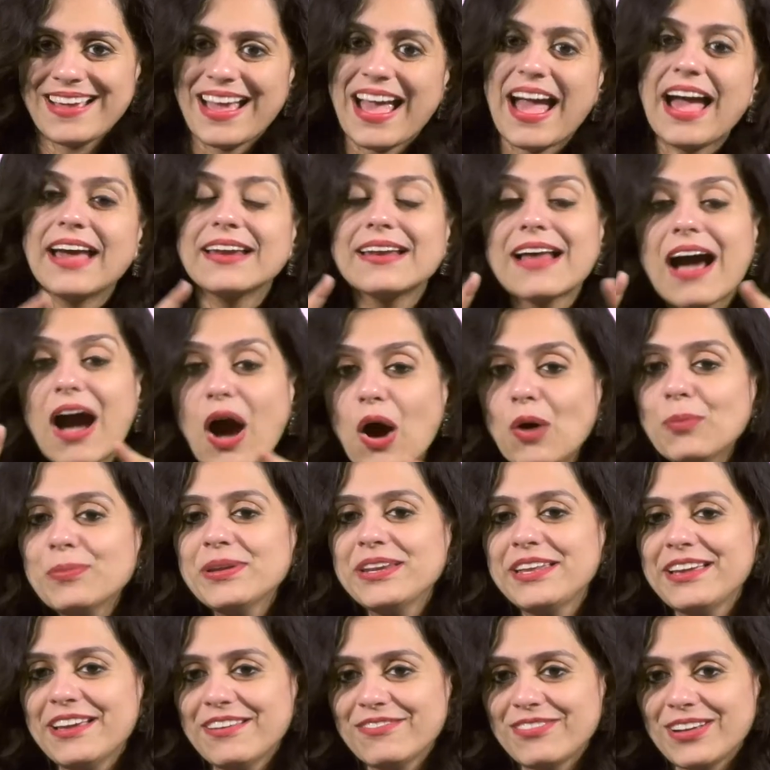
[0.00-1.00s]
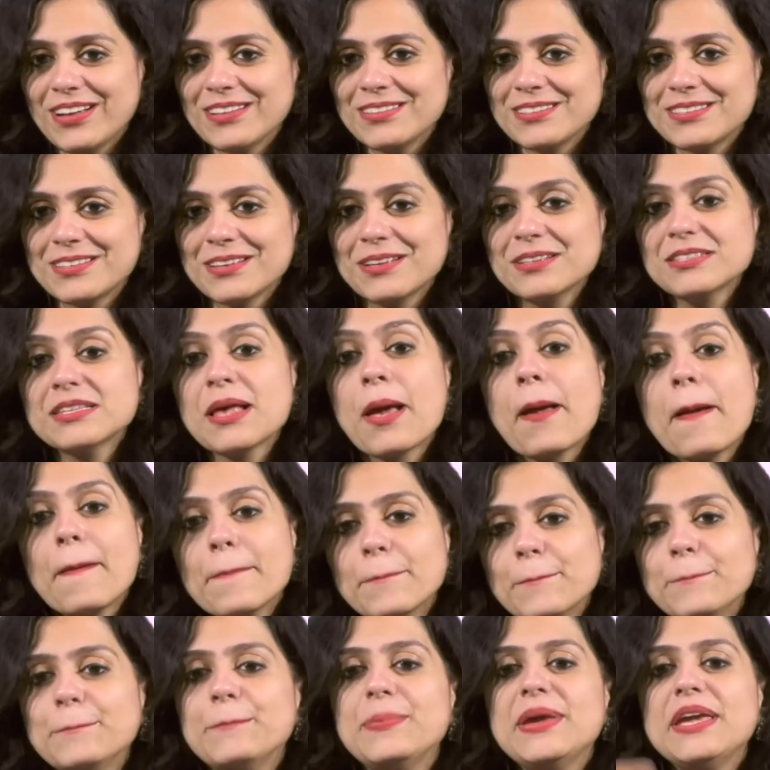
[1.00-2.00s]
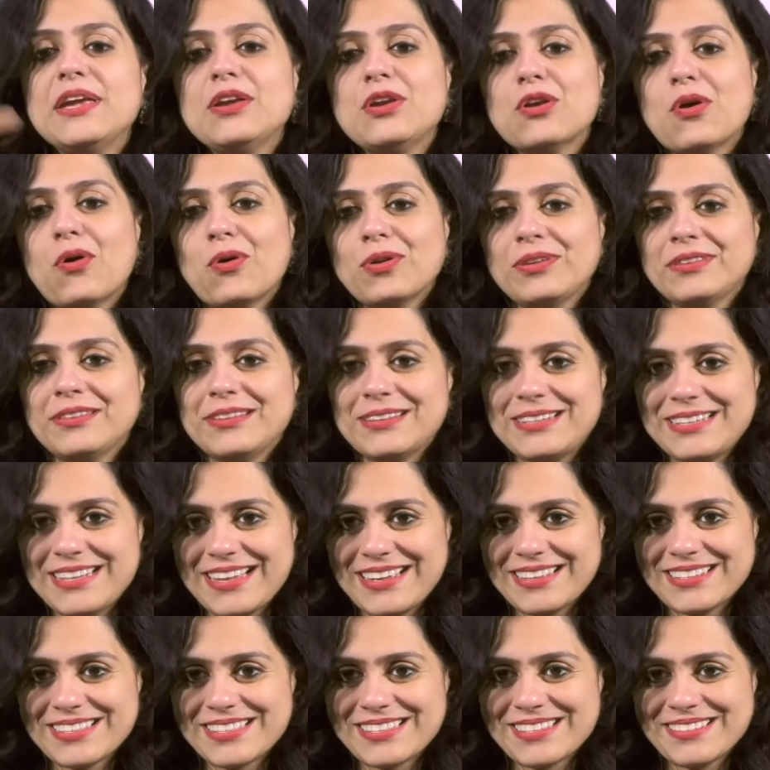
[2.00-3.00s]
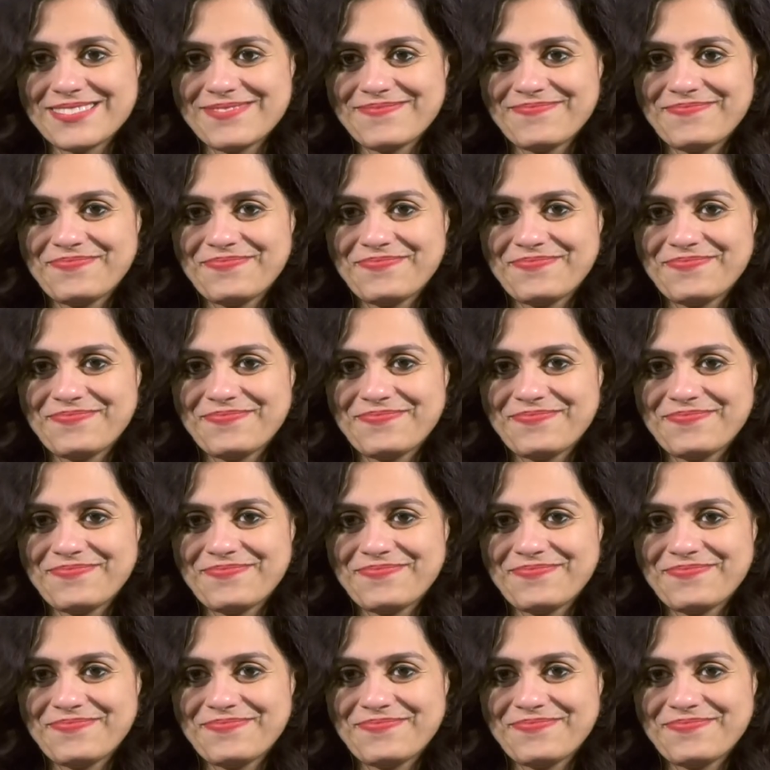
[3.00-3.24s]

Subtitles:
and how many have answers beyond the text.